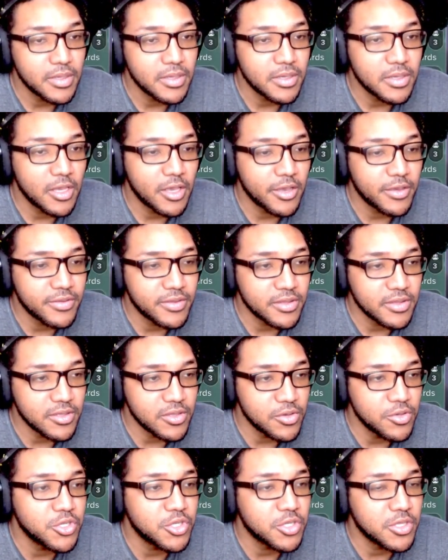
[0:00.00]

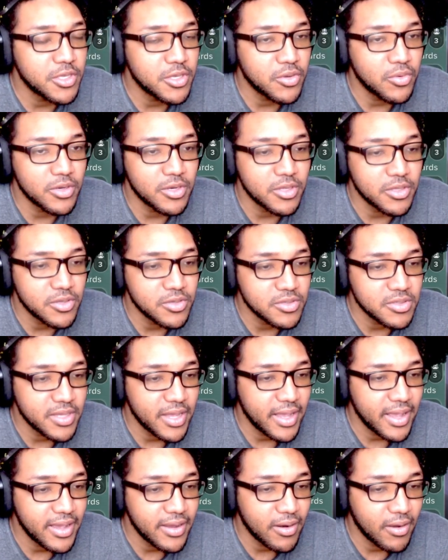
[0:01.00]
usually you want to use
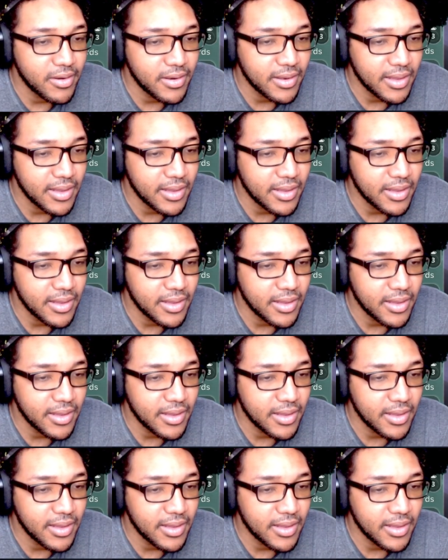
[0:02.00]
that on